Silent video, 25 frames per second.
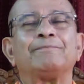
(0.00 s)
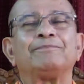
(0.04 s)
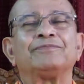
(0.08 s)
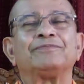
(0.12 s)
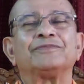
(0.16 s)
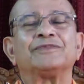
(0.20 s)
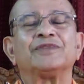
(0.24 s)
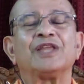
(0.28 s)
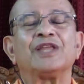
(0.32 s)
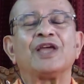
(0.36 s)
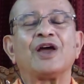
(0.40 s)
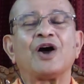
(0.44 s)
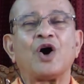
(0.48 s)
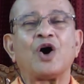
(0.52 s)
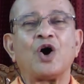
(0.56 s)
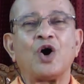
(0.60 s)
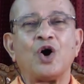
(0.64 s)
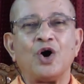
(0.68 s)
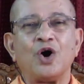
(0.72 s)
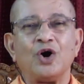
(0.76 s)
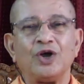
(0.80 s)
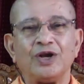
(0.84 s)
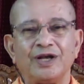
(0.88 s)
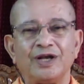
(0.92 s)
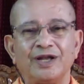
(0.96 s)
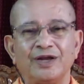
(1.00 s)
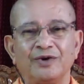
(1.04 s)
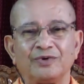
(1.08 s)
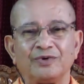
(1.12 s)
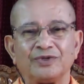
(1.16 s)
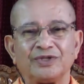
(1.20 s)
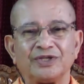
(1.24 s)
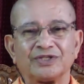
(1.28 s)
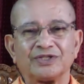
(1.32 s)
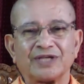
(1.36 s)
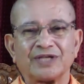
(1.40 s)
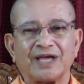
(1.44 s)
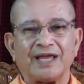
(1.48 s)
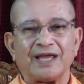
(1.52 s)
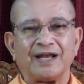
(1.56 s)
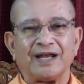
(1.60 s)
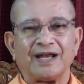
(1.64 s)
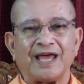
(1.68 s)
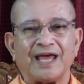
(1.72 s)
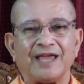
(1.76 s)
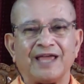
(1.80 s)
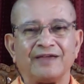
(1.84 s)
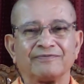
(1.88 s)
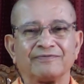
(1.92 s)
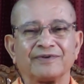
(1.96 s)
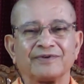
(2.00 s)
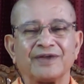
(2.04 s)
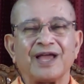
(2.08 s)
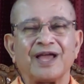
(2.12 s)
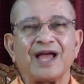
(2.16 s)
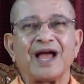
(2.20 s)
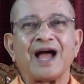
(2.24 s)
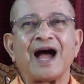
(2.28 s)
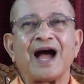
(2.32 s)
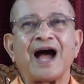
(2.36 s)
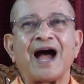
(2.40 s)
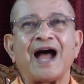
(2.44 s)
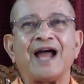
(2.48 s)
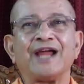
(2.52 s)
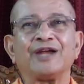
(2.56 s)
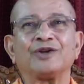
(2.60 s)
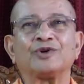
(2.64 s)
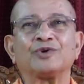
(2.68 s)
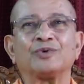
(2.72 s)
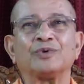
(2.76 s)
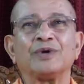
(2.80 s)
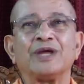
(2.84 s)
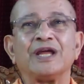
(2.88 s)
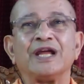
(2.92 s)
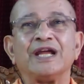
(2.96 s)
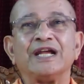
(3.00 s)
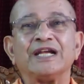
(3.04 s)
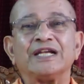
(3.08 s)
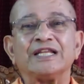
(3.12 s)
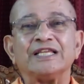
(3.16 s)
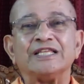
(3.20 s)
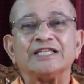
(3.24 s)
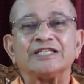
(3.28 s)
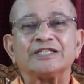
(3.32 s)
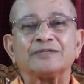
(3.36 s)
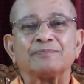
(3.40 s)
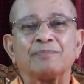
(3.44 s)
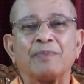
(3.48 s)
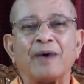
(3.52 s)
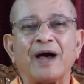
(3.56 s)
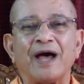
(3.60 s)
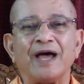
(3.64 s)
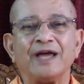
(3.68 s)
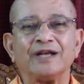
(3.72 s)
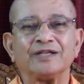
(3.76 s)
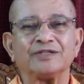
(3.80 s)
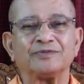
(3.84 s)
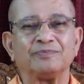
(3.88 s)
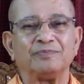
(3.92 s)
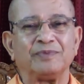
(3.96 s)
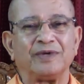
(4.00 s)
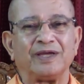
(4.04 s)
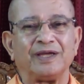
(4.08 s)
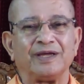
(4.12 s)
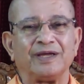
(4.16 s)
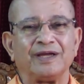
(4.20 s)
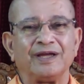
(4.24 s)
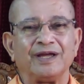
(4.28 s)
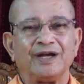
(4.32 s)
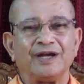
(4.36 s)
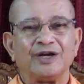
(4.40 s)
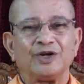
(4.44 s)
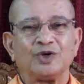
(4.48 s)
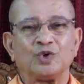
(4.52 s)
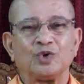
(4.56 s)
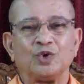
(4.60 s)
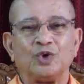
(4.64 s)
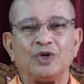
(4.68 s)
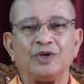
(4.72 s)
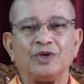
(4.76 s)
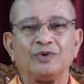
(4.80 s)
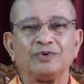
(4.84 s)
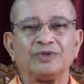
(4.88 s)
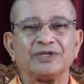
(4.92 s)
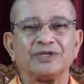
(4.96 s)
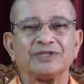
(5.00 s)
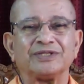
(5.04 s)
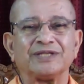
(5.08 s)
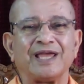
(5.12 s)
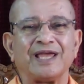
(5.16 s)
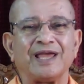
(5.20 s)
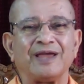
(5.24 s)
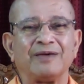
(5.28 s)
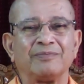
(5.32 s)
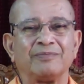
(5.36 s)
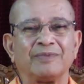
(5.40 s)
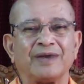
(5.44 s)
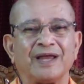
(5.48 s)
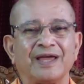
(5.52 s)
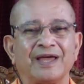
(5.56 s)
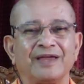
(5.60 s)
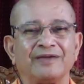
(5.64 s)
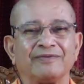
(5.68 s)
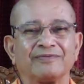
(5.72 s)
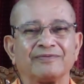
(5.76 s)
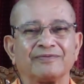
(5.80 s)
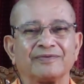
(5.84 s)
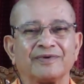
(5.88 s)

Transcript: they all lived this life. I too, it inspires me to live the same life.